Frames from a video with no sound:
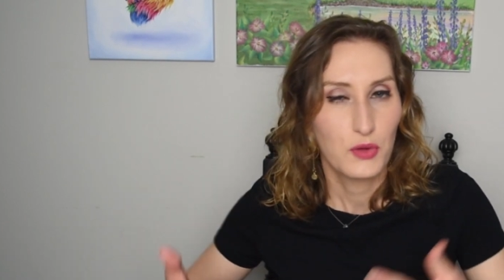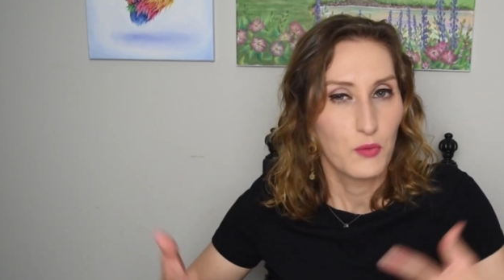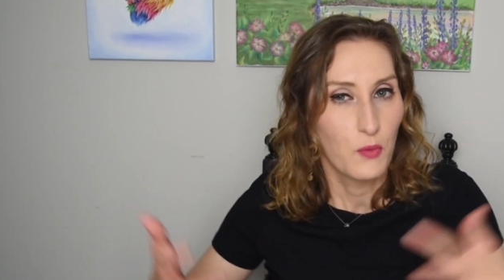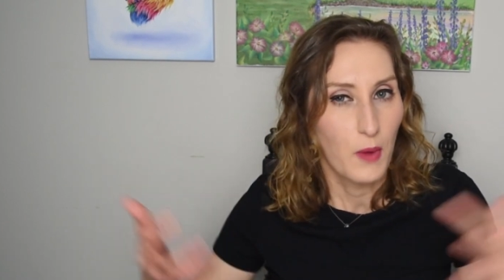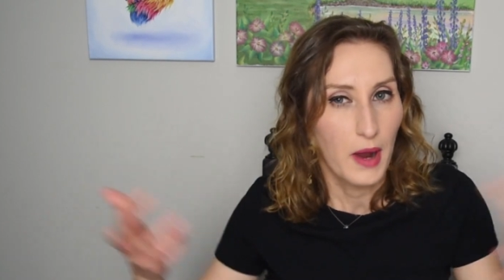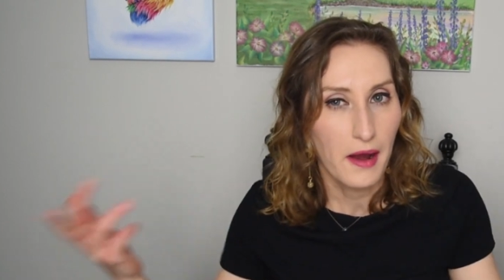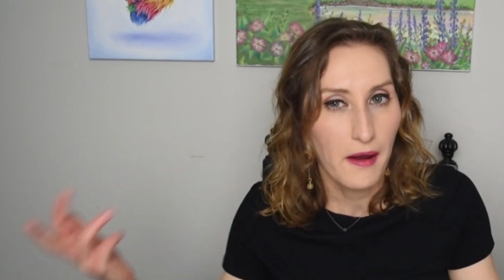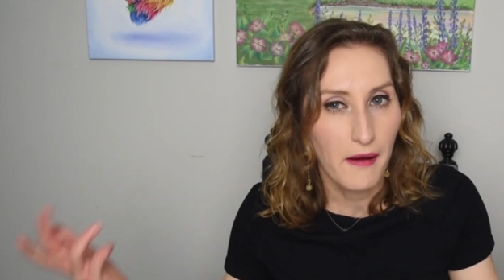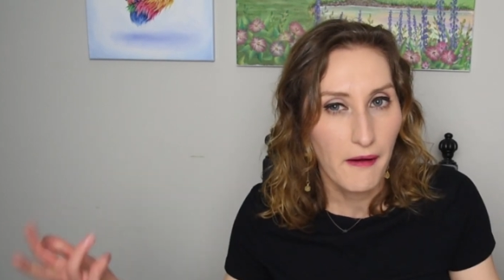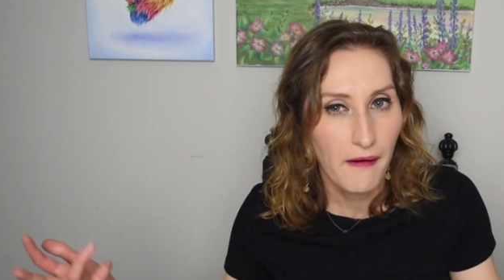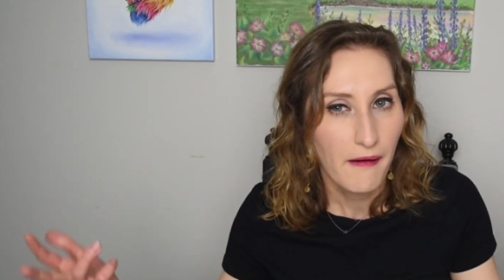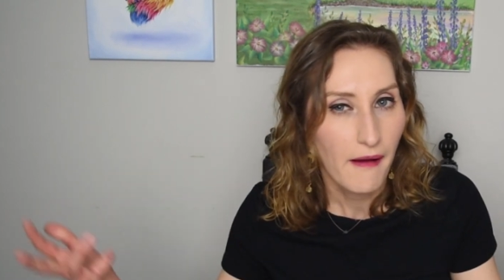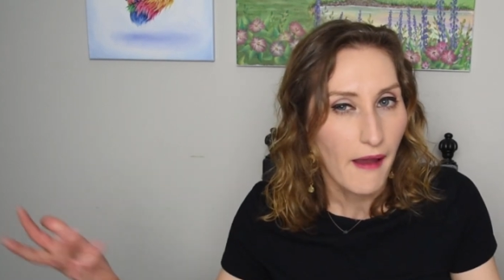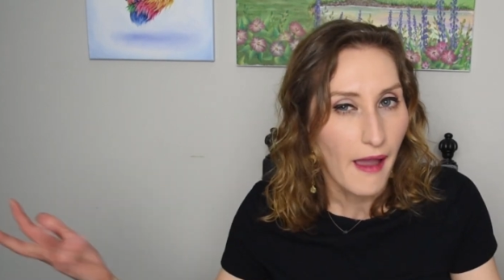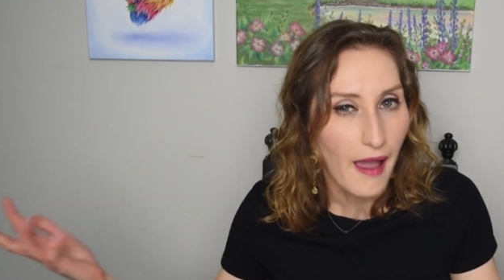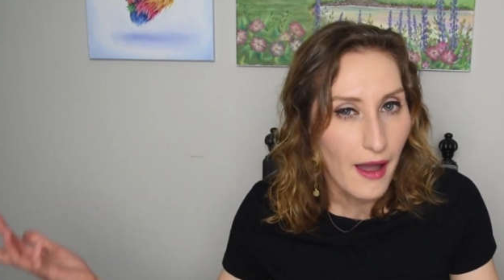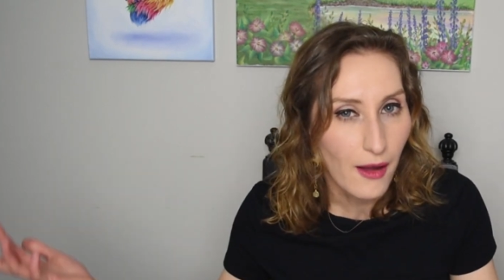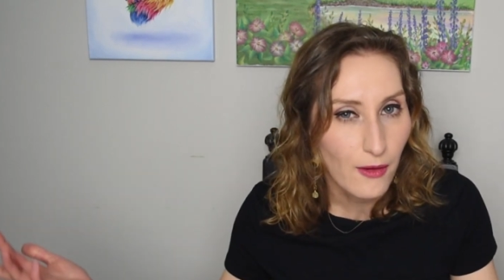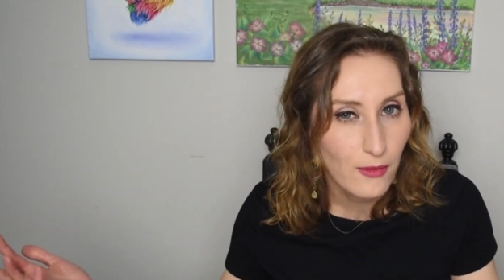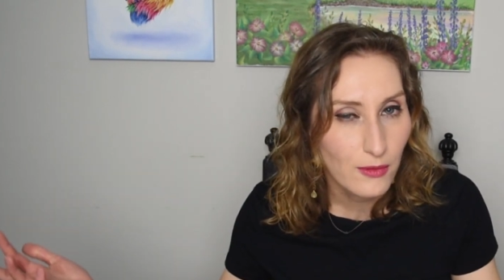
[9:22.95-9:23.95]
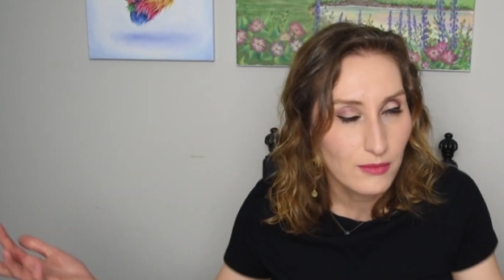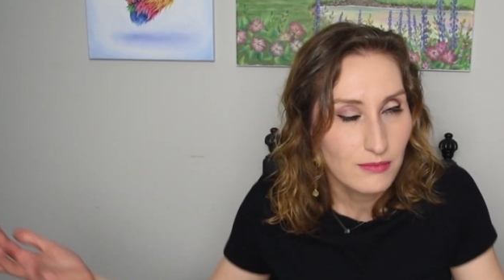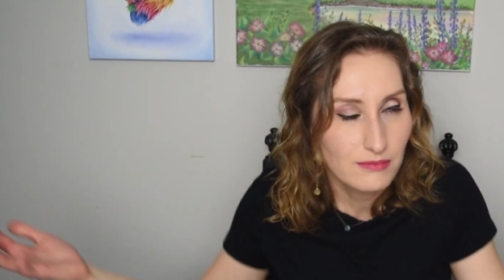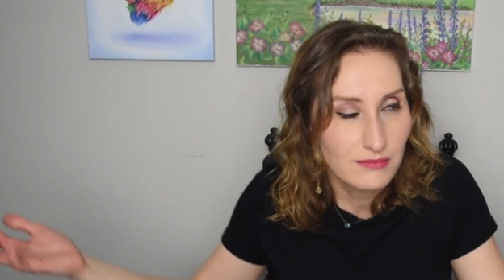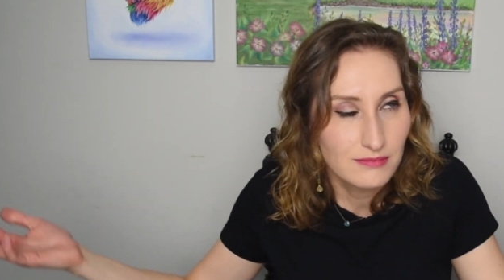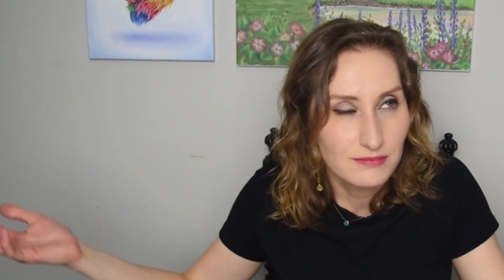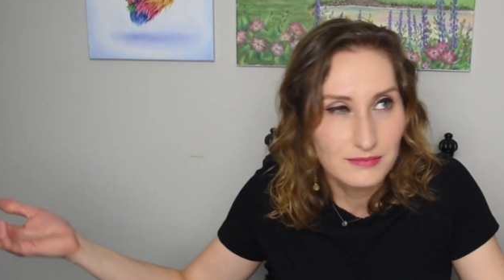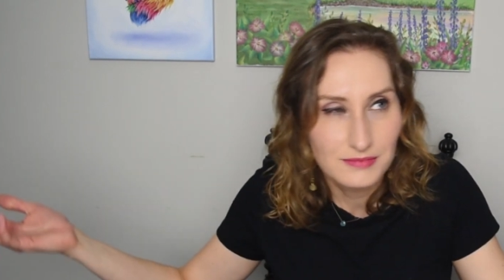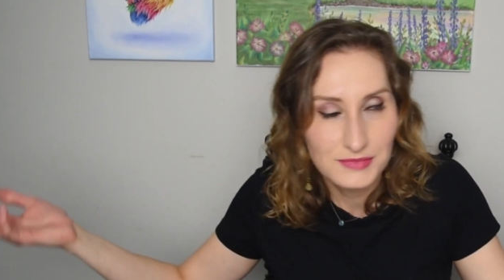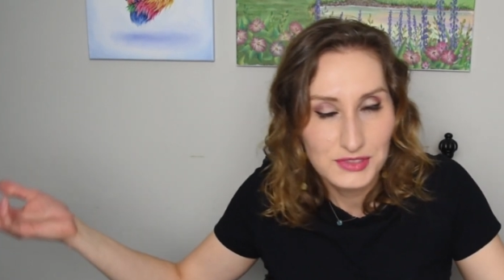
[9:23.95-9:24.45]
wear out
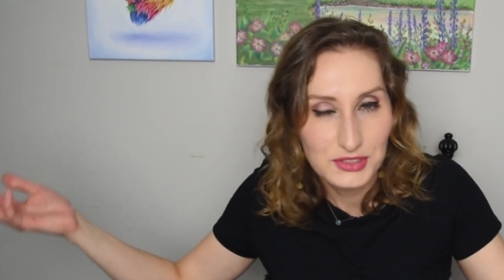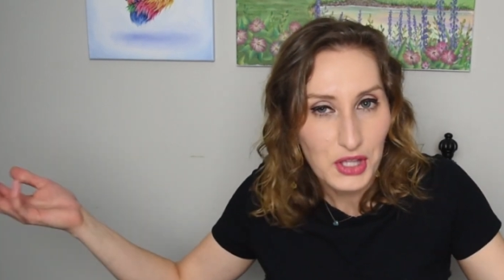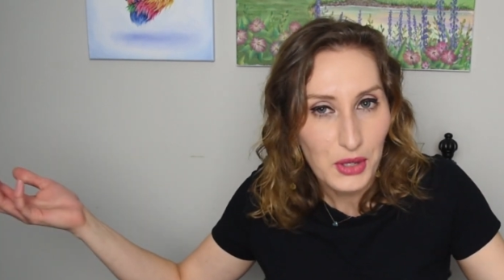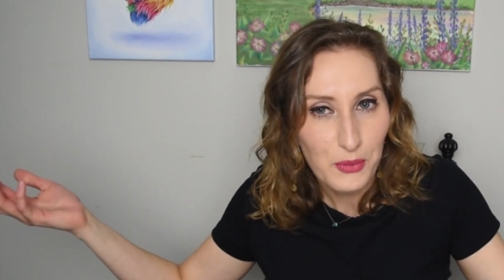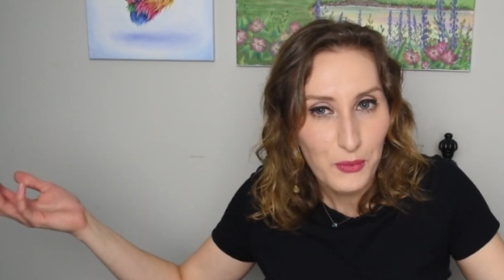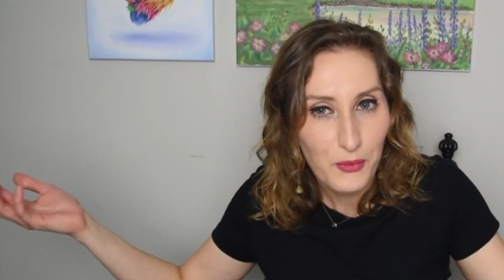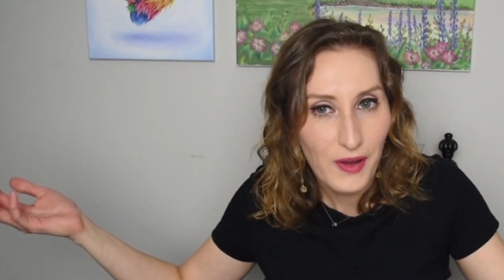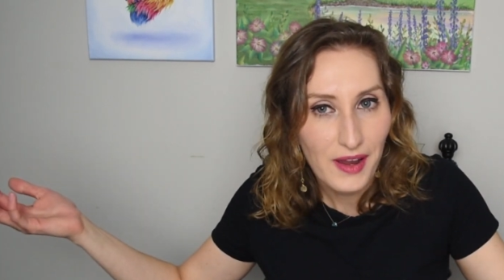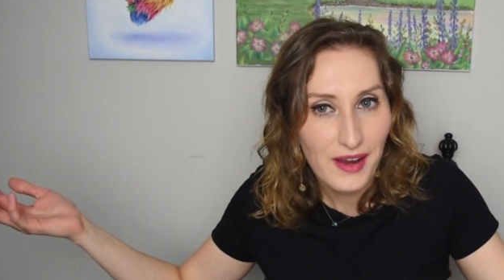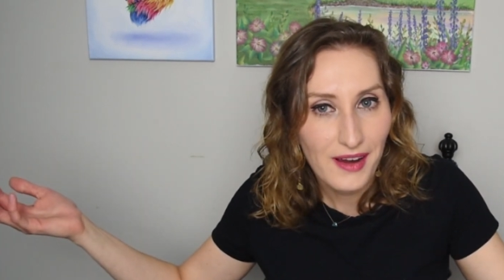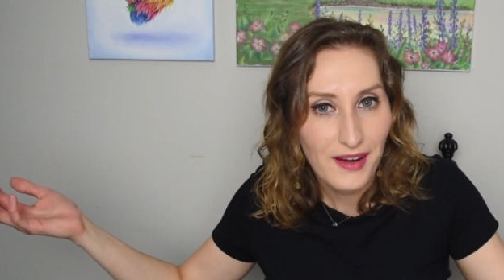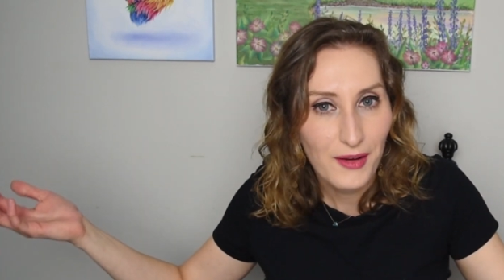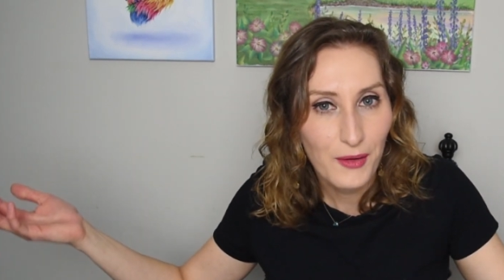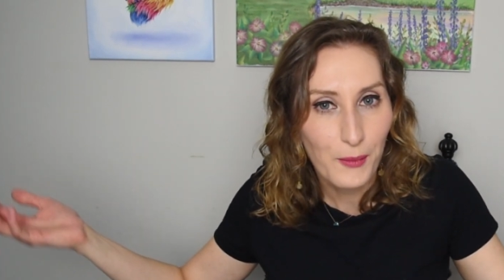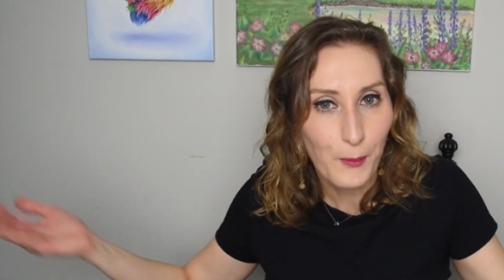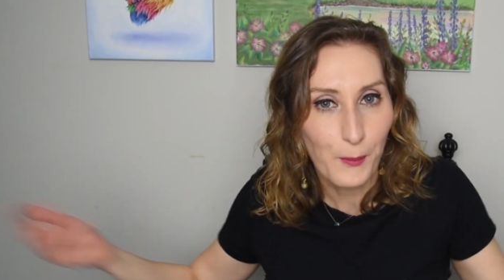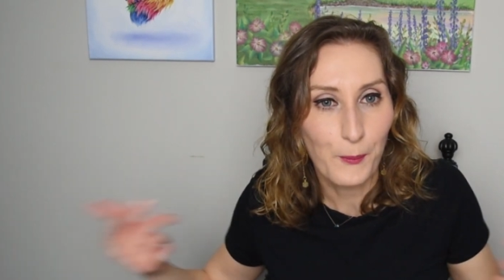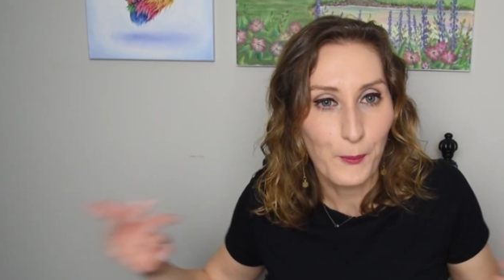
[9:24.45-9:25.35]
somewhere,